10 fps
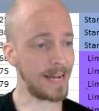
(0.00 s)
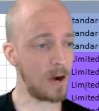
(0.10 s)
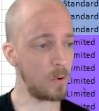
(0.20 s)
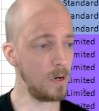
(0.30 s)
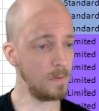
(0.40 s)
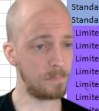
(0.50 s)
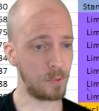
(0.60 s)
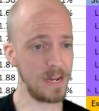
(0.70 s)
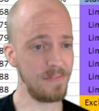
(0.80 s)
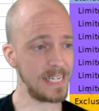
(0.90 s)
our
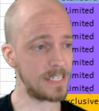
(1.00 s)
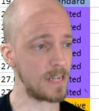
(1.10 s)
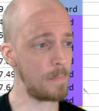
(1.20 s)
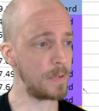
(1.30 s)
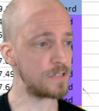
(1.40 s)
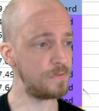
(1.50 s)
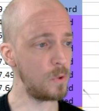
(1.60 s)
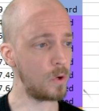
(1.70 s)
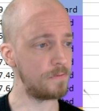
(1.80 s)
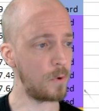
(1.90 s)
previous UPEX
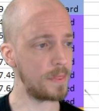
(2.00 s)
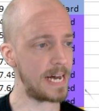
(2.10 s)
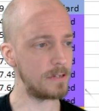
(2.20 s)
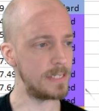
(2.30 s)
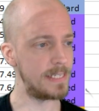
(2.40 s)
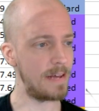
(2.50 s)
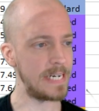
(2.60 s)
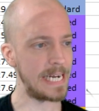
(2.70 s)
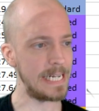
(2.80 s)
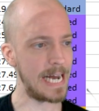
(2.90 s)
floor,
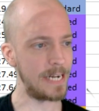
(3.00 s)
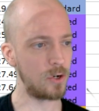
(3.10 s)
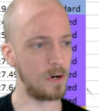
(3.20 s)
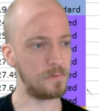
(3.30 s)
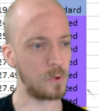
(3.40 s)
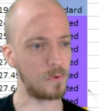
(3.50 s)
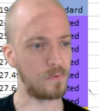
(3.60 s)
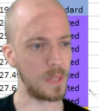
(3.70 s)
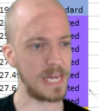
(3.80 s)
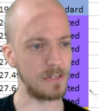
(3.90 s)
$4,799, current floor,
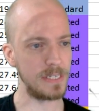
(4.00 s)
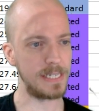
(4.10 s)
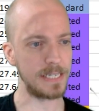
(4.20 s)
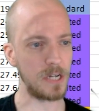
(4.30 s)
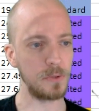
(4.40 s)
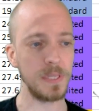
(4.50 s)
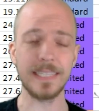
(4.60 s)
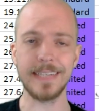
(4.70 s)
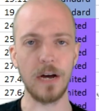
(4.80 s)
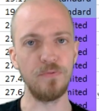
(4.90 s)
$4,600.
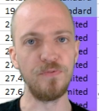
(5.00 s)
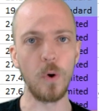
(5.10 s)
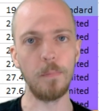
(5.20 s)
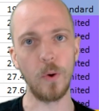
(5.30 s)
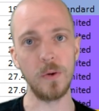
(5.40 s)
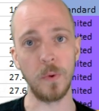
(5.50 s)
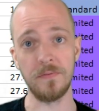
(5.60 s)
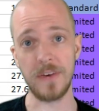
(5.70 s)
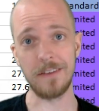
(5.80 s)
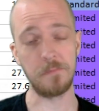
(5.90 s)
That's down
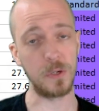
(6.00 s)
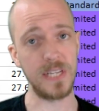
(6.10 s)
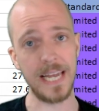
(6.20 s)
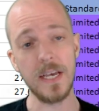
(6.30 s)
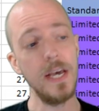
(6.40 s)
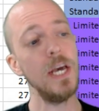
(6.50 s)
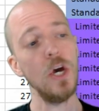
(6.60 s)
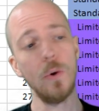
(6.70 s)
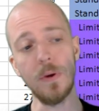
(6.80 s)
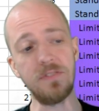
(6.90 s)
4.15%.
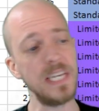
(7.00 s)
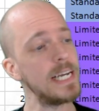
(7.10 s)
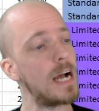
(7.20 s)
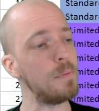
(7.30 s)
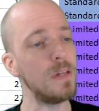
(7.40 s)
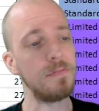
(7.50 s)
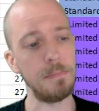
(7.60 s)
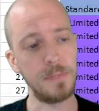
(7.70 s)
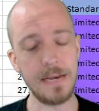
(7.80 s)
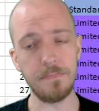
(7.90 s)
We've seen a couple of
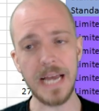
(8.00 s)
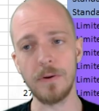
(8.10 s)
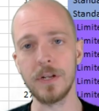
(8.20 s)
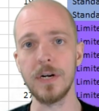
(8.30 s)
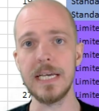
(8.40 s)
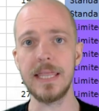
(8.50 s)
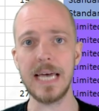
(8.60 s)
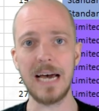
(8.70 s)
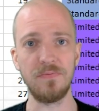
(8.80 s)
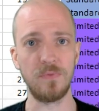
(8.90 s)
them dip down underneath
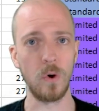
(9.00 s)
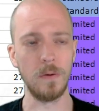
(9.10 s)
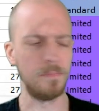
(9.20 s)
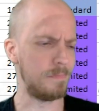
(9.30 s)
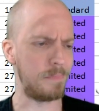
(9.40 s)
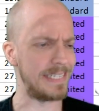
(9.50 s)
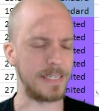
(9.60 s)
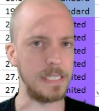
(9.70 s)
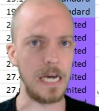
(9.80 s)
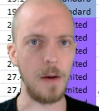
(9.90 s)
that for
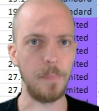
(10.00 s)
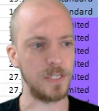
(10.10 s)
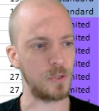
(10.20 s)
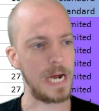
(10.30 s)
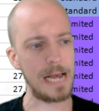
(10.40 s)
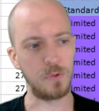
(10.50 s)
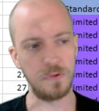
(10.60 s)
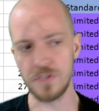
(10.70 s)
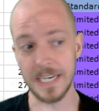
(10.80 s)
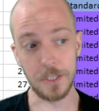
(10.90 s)
basically UPEX grabs.
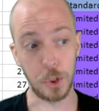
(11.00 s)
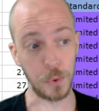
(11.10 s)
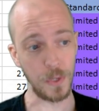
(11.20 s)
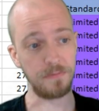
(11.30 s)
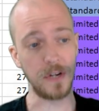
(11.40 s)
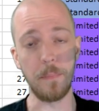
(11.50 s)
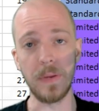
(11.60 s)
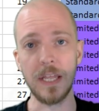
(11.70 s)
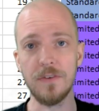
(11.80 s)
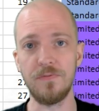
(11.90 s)
We've seen it drift up
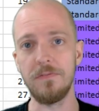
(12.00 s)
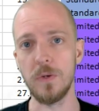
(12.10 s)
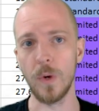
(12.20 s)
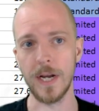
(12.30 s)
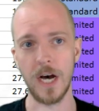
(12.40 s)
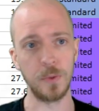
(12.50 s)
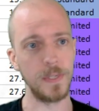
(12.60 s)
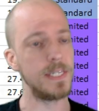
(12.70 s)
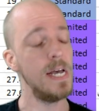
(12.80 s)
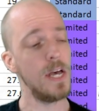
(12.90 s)
into the
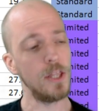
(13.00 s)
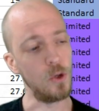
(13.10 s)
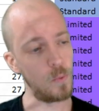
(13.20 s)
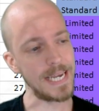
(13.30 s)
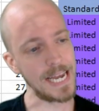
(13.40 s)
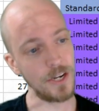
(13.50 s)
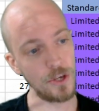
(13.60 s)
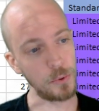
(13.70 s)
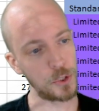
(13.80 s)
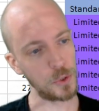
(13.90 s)
5100s. The weekend
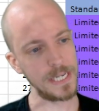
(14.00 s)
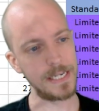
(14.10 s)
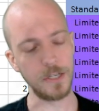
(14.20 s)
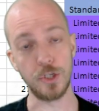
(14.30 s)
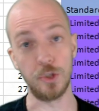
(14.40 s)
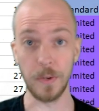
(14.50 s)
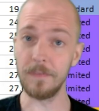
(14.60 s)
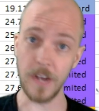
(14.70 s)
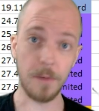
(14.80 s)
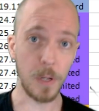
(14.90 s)
usually does drift up a